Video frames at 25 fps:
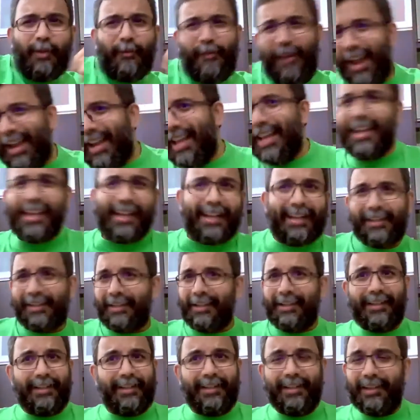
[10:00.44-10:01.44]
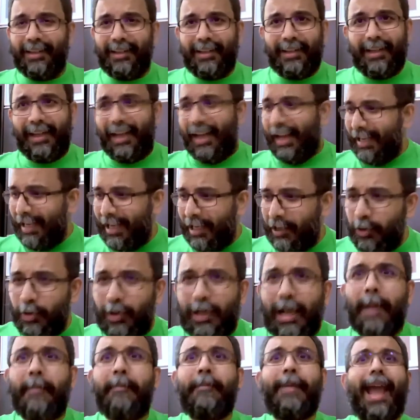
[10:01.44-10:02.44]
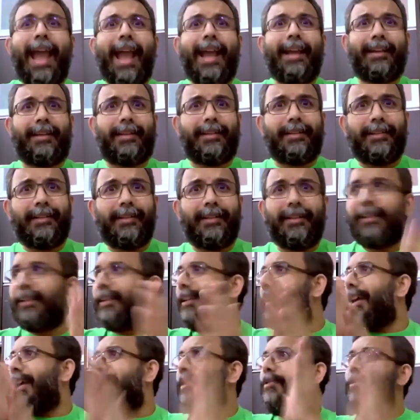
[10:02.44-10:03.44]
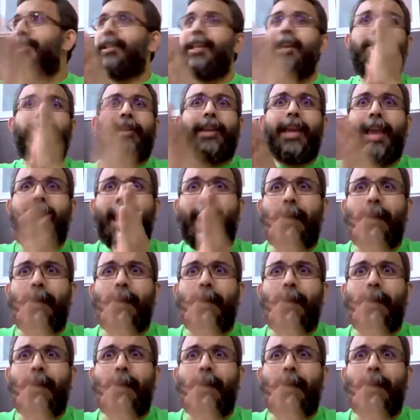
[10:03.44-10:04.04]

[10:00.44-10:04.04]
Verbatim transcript: the wedding. And then you come back and you say, okay,